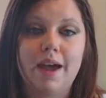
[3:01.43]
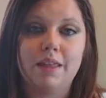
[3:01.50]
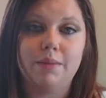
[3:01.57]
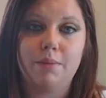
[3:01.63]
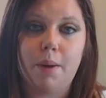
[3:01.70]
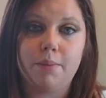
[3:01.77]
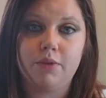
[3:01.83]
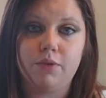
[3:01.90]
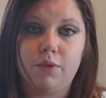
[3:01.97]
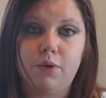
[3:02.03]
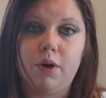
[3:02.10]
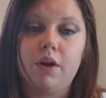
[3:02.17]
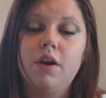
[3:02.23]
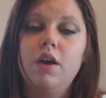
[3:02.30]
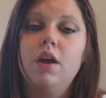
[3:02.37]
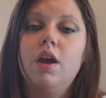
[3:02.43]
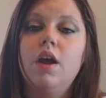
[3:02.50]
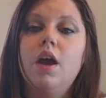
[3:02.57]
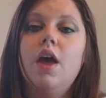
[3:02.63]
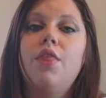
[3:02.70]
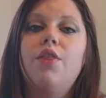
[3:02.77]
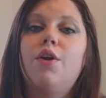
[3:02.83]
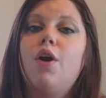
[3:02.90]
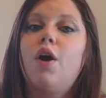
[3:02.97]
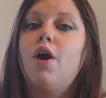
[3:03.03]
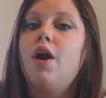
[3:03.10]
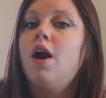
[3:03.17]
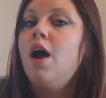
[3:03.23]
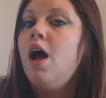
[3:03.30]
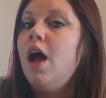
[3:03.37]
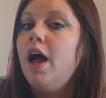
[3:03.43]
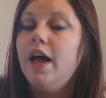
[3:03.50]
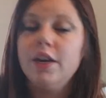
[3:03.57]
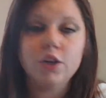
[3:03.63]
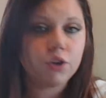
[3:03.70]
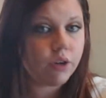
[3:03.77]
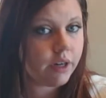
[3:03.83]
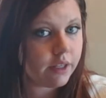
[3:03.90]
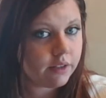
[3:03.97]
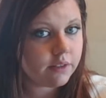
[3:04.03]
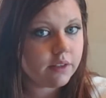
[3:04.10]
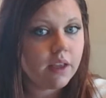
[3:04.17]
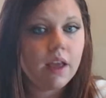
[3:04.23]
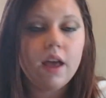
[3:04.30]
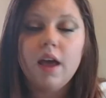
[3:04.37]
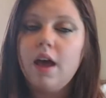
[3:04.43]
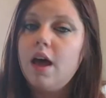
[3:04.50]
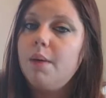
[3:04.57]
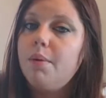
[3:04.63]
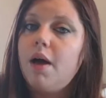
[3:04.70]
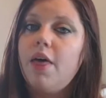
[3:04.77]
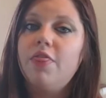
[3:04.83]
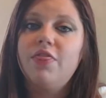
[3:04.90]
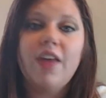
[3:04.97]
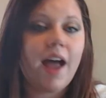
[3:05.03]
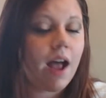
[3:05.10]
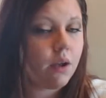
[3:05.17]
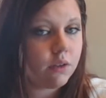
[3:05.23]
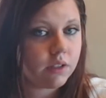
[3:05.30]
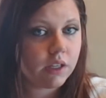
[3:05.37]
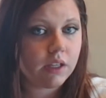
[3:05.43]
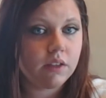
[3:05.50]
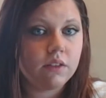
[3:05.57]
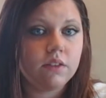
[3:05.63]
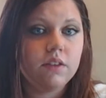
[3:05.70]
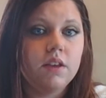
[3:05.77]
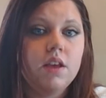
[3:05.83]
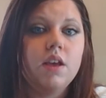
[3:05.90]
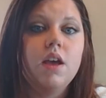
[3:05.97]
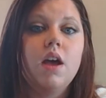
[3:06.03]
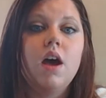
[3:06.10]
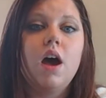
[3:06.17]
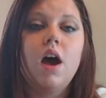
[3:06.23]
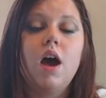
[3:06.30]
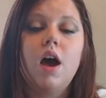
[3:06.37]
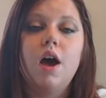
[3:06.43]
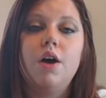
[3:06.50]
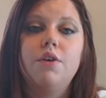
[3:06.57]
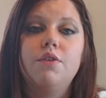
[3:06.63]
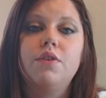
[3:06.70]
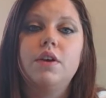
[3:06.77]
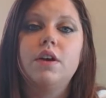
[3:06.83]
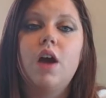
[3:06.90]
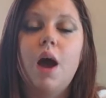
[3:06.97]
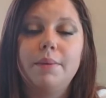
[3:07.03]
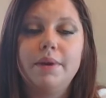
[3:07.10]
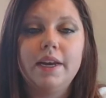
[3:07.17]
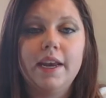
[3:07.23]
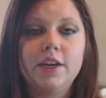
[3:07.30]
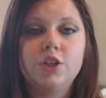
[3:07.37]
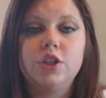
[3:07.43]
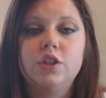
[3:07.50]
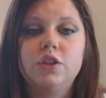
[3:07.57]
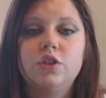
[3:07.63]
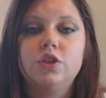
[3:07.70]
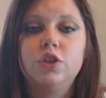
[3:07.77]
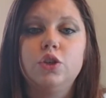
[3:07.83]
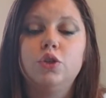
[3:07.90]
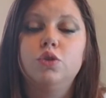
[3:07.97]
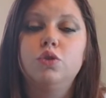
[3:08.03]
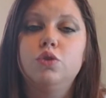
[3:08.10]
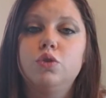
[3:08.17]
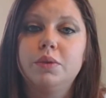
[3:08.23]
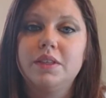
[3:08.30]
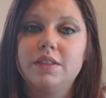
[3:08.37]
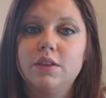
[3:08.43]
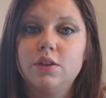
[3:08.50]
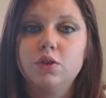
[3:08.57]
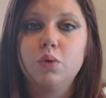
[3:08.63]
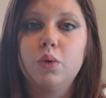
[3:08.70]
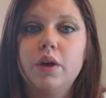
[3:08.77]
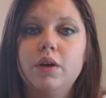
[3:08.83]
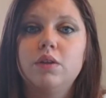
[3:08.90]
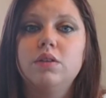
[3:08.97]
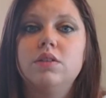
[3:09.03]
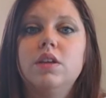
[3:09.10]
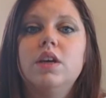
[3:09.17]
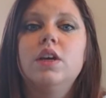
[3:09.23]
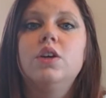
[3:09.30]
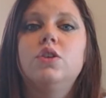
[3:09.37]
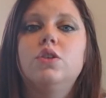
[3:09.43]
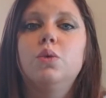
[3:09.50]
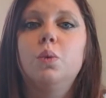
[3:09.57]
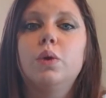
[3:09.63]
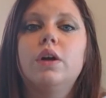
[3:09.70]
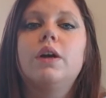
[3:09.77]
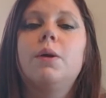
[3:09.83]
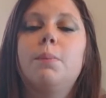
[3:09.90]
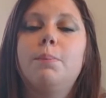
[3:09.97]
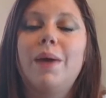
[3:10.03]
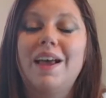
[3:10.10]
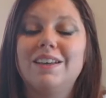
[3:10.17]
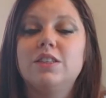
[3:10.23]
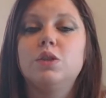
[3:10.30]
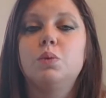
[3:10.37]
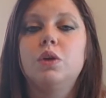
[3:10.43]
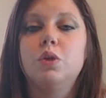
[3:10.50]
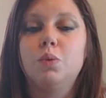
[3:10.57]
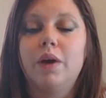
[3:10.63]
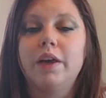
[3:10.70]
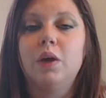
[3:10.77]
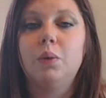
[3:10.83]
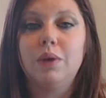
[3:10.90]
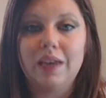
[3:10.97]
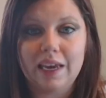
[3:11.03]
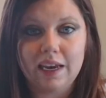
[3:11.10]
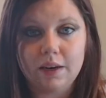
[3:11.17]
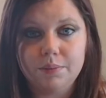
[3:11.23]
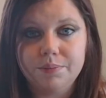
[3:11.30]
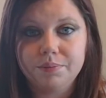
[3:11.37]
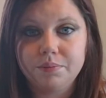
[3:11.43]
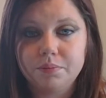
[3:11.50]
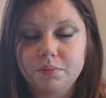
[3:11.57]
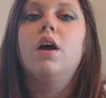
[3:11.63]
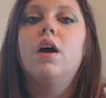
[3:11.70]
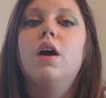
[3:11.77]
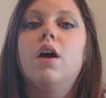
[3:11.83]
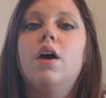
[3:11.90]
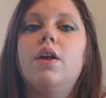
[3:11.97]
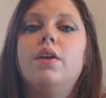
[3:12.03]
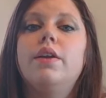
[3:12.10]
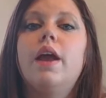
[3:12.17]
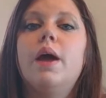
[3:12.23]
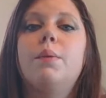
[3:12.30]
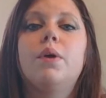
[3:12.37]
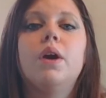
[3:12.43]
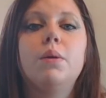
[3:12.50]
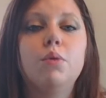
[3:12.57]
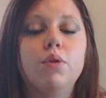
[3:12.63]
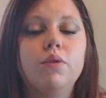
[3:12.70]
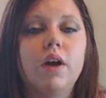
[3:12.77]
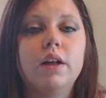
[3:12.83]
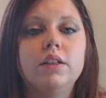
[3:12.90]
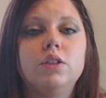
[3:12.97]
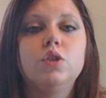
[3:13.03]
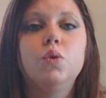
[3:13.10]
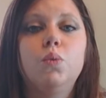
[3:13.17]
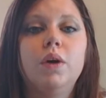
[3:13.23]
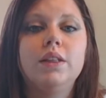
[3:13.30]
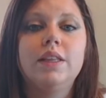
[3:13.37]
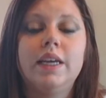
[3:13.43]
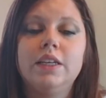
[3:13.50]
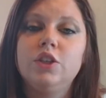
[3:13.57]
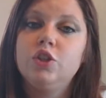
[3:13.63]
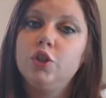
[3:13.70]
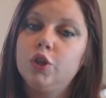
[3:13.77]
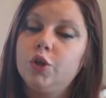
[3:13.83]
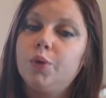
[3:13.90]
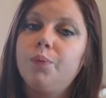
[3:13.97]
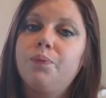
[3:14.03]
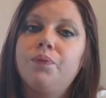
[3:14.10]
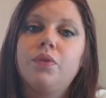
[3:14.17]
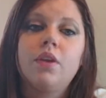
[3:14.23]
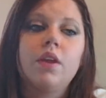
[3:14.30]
the bath bombs for. There are hundreds upon thousands of combinations to use with essential oils to work best with what you need. Now we're going to move on to what they do.